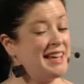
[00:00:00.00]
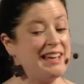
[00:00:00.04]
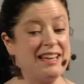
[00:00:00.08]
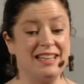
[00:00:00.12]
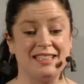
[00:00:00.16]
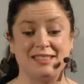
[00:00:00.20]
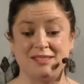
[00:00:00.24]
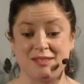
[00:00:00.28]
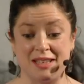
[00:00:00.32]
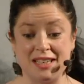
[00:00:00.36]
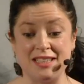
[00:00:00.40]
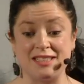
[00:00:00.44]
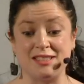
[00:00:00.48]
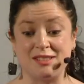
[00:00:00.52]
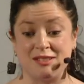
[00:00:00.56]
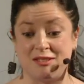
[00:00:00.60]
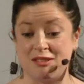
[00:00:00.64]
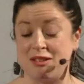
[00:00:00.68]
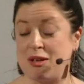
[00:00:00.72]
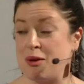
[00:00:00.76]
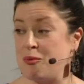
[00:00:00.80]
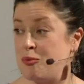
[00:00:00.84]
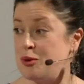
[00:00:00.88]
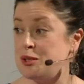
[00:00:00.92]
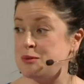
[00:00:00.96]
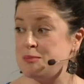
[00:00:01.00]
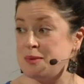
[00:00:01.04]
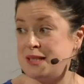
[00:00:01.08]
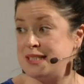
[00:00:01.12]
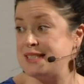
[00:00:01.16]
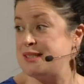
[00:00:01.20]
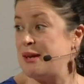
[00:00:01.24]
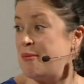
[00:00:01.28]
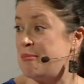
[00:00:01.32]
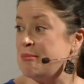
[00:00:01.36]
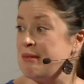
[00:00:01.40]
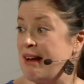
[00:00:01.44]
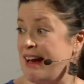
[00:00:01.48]
it's, it's, it would be
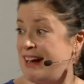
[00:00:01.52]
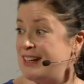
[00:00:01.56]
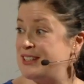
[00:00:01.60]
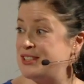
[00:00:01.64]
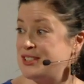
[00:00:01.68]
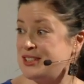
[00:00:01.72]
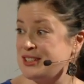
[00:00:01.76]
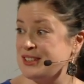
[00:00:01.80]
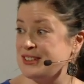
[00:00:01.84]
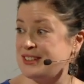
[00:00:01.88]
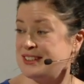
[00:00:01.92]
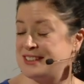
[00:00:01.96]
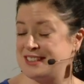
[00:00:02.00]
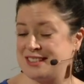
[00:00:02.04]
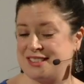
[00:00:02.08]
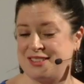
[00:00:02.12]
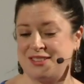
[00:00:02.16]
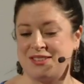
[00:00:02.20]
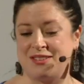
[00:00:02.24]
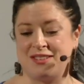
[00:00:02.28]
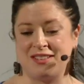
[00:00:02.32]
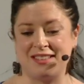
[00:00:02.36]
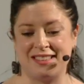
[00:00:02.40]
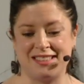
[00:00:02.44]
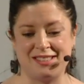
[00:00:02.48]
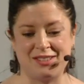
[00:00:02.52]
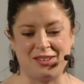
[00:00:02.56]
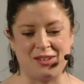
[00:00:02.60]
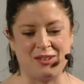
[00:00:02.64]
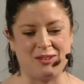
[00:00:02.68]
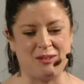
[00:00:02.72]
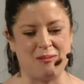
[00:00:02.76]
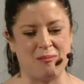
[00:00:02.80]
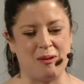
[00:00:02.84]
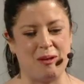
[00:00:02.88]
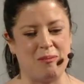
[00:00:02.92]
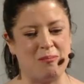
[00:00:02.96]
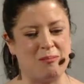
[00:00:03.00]
subnatural to, to
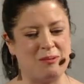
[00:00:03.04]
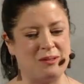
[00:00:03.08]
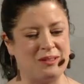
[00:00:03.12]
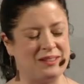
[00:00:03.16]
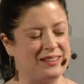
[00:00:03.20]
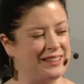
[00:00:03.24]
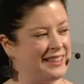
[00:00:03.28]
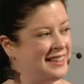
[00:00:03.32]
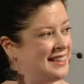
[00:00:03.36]
other people. To throw